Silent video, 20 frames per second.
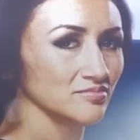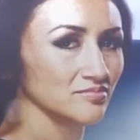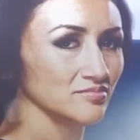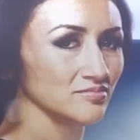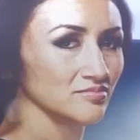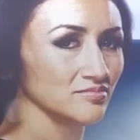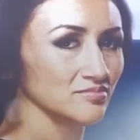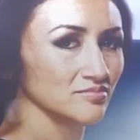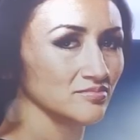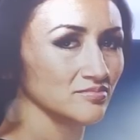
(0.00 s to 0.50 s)

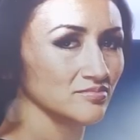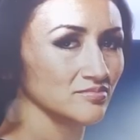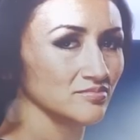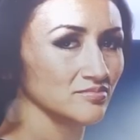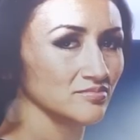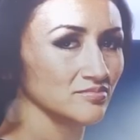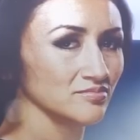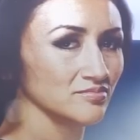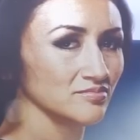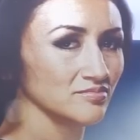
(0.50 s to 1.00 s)

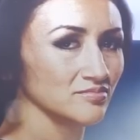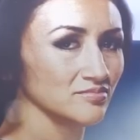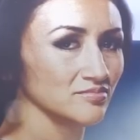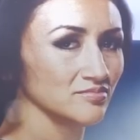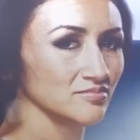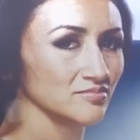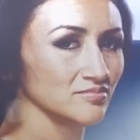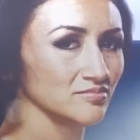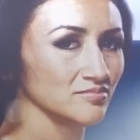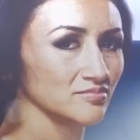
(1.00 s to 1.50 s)

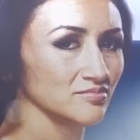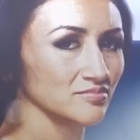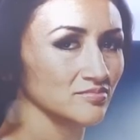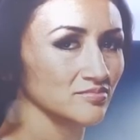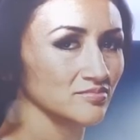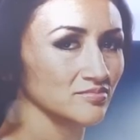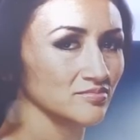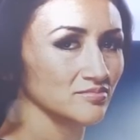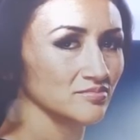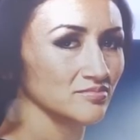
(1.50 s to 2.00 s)

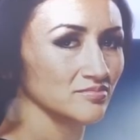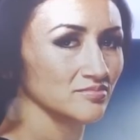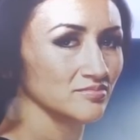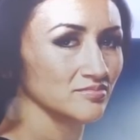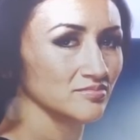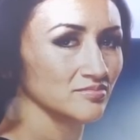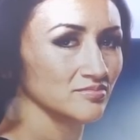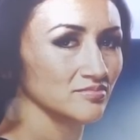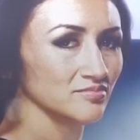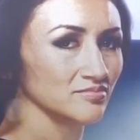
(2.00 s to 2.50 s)

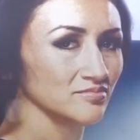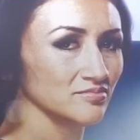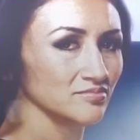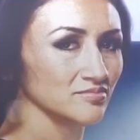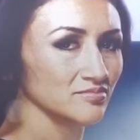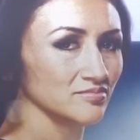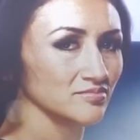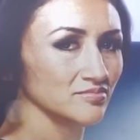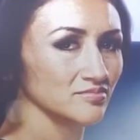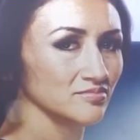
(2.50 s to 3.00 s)
(not speaking)